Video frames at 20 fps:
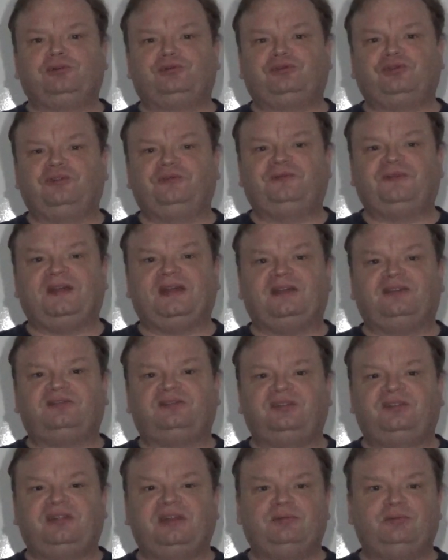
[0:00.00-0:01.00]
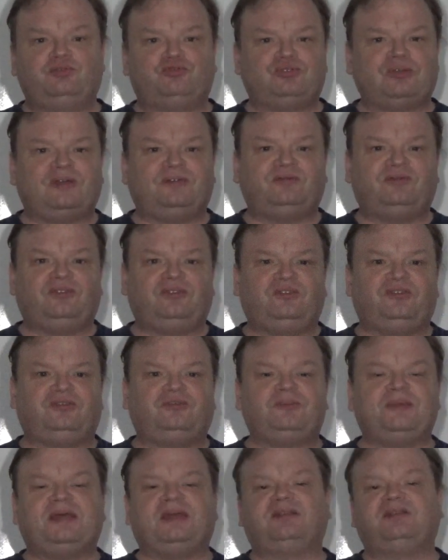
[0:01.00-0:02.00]
so fast that they were drafted to
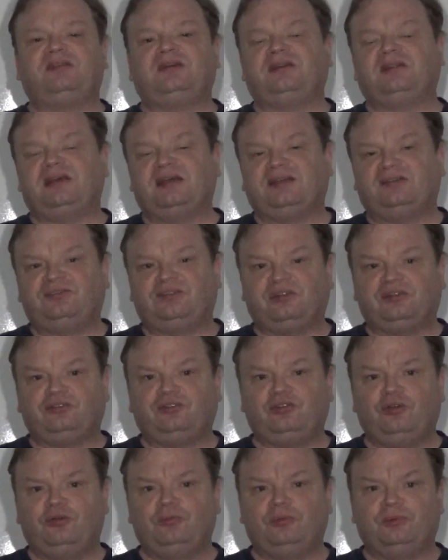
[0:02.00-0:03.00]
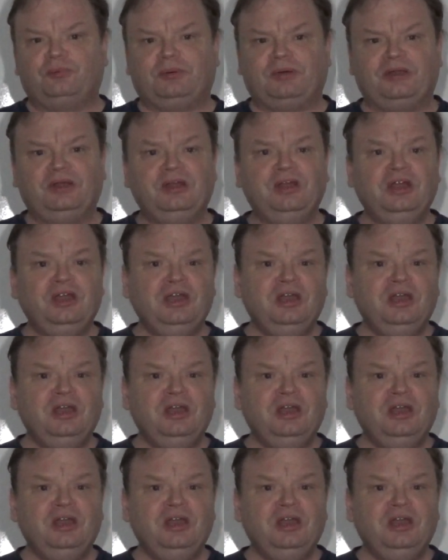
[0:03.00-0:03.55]
SmackDown last October, but